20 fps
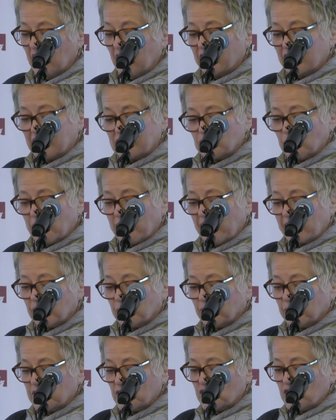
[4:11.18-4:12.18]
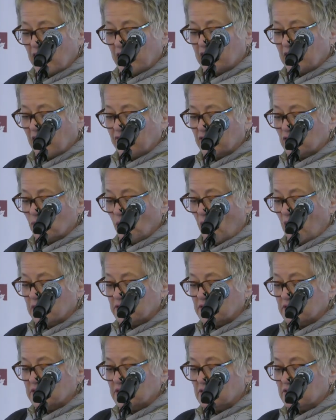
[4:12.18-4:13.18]
That's why I appreciate Governor
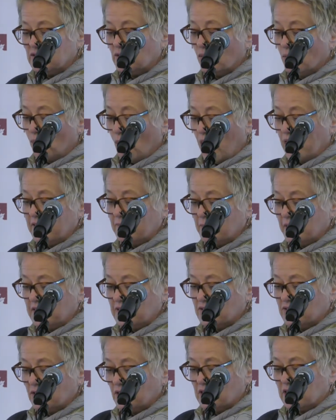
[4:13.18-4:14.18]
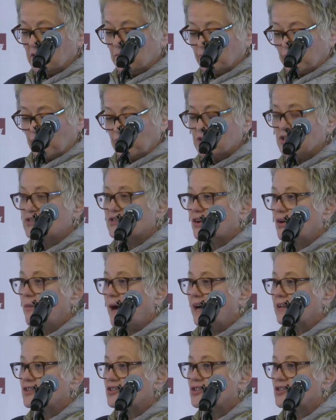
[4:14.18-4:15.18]
Walz's One Minnesota approach so
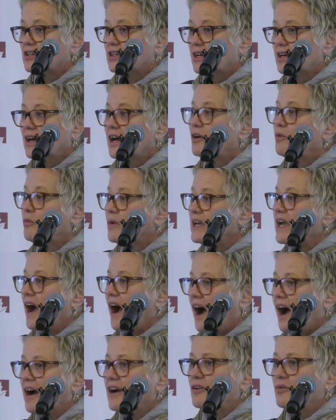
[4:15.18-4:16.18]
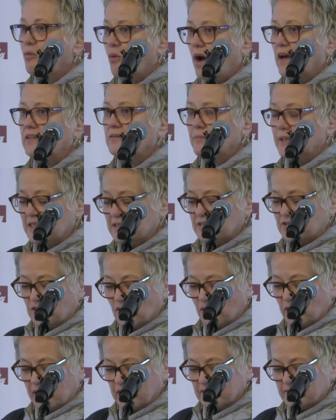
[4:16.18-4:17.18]
much. We are one
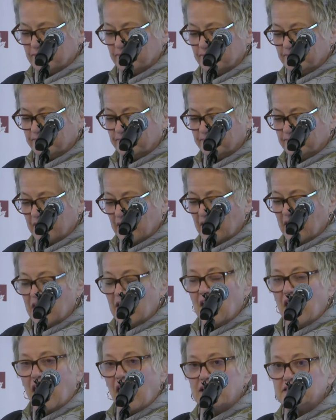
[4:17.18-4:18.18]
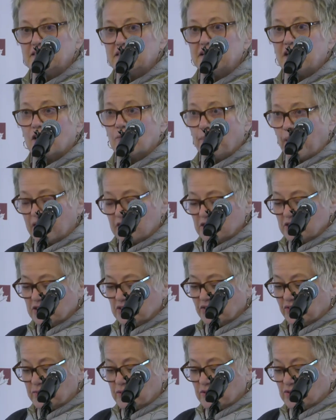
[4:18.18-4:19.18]
Minnesota. I see our
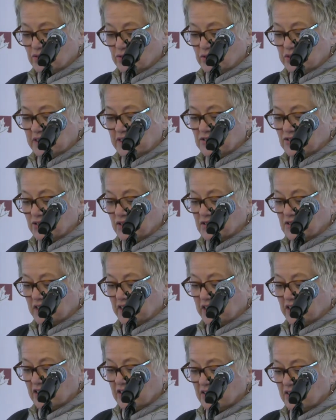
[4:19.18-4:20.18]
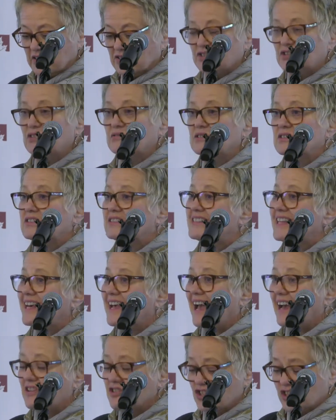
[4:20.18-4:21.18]
partners from the school districts here. The students
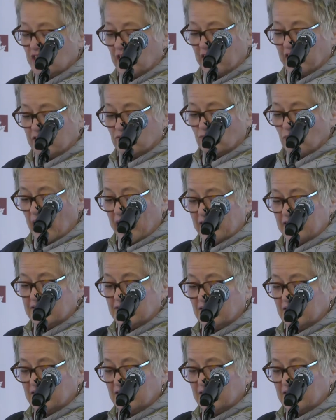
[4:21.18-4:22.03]
they educate, right,